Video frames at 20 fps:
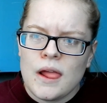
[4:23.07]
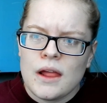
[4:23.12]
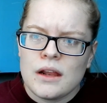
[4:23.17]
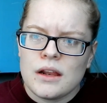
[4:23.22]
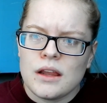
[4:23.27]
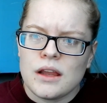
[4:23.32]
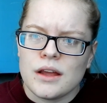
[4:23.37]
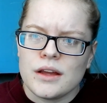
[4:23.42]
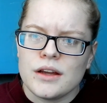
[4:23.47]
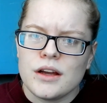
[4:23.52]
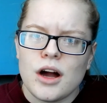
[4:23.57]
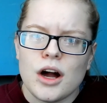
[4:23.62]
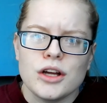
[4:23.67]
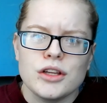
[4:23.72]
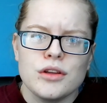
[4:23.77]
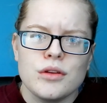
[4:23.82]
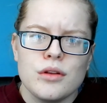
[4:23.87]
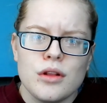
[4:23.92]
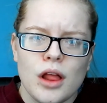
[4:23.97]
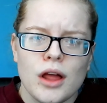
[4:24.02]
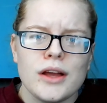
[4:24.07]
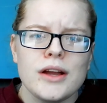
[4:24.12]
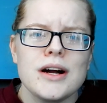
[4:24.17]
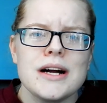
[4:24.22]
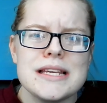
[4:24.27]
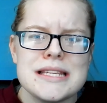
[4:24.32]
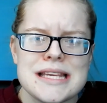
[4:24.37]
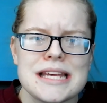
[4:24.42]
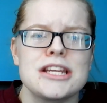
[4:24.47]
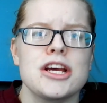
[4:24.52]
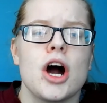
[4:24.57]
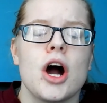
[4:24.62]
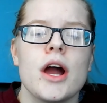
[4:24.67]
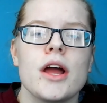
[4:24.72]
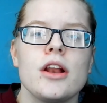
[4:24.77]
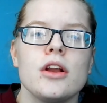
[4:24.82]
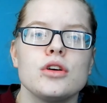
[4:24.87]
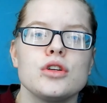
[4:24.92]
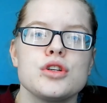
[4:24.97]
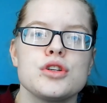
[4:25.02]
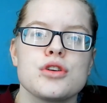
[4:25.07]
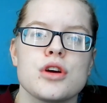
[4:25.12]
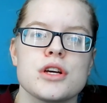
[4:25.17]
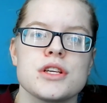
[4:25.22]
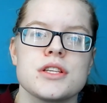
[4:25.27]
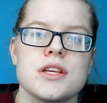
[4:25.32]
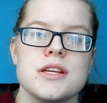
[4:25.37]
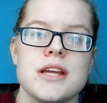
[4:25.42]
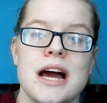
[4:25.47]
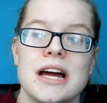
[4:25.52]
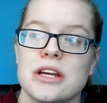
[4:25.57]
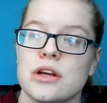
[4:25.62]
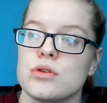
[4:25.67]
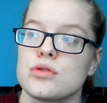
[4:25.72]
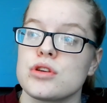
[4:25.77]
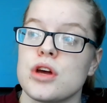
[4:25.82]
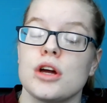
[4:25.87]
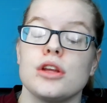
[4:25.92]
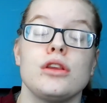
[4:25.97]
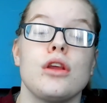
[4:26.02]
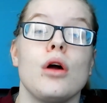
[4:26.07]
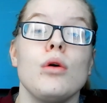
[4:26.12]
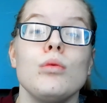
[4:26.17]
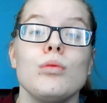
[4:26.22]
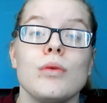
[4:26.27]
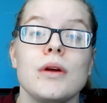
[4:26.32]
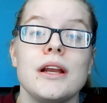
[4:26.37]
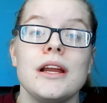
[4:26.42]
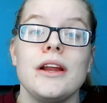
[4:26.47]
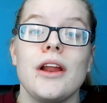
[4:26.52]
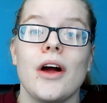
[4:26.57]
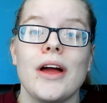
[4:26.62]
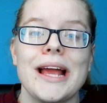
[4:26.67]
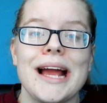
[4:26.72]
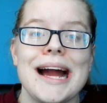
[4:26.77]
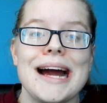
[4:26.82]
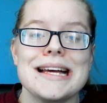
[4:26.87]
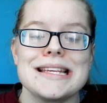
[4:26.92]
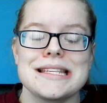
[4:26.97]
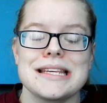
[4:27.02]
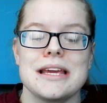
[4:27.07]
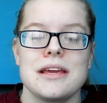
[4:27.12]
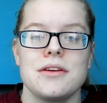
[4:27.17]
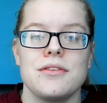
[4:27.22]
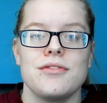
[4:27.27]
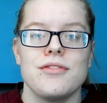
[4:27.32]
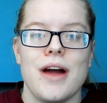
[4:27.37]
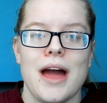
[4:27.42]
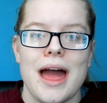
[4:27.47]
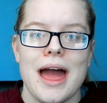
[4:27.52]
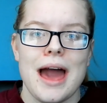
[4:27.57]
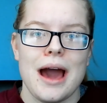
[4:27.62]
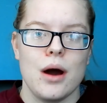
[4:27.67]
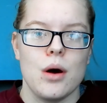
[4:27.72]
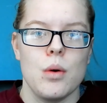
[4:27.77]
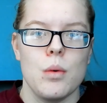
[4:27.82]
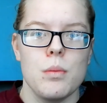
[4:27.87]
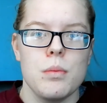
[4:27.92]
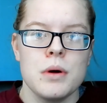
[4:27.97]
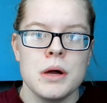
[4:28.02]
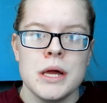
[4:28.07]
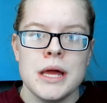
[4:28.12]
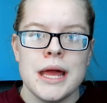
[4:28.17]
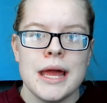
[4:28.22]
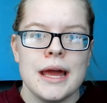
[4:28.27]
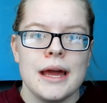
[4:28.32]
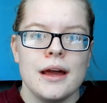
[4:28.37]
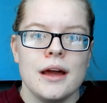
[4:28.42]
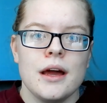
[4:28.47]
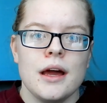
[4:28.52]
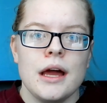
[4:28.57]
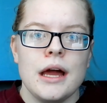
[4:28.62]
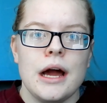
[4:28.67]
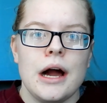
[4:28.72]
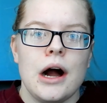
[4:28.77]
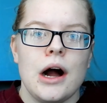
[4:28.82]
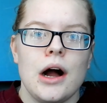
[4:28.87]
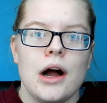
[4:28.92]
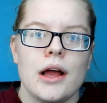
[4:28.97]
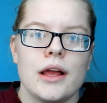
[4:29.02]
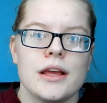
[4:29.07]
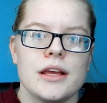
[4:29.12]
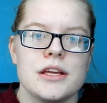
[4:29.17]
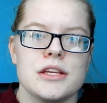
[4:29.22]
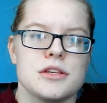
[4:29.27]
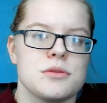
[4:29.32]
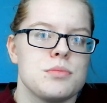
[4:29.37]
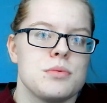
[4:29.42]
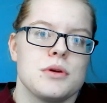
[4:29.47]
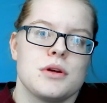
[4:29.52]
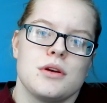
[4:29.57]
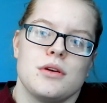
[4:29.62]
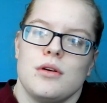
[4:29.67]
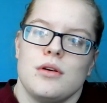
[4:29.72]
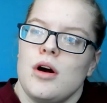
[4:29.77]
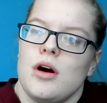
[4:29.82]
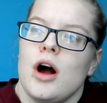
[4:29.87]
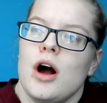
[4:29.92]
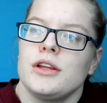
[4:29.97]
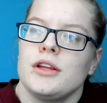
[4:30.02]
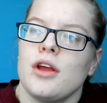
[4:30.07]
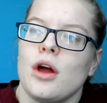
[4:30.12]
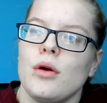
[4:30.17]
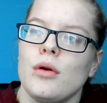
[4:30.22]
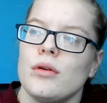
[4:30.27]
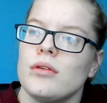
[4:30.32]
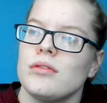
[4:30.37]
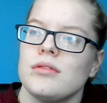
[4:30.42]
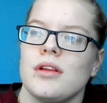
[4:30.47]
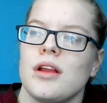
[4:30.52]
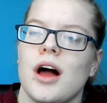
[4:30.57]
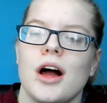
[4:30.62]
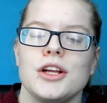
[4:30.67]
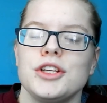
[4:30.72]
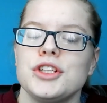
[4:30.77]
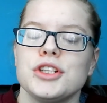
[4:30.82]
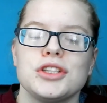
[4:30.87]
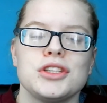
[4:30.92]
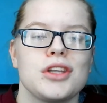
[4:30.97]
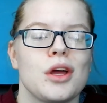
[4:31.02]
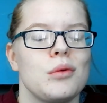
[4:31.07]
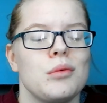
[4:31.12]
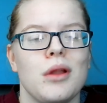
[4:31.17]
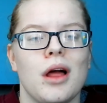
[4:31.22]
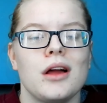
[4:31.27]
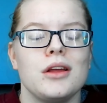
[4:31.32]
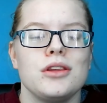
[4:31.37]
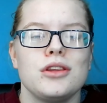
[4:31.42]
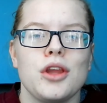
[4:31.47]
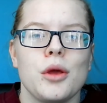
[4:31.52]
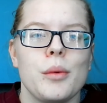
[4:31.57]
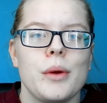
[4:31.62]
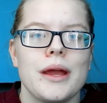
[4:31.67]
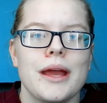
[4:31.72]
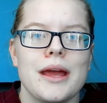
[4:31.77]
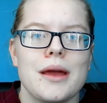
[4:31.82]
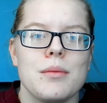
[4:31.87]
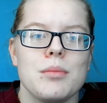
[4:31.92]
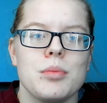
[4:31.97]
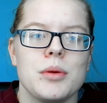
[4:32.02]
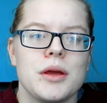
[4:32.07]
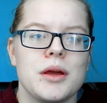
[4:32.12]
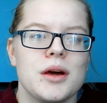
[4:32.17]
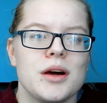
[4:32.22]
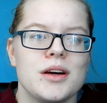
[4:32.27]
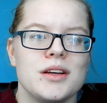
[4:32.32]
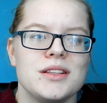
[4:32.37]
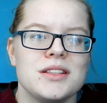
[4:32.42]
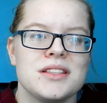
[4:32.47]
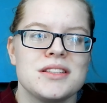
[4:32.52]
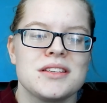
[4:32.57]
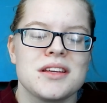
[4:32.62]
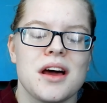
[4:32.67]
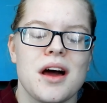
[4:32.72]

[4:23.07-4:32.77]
like I said, I lost trust in adults. I don't really like asking for help. I just don't like doing it because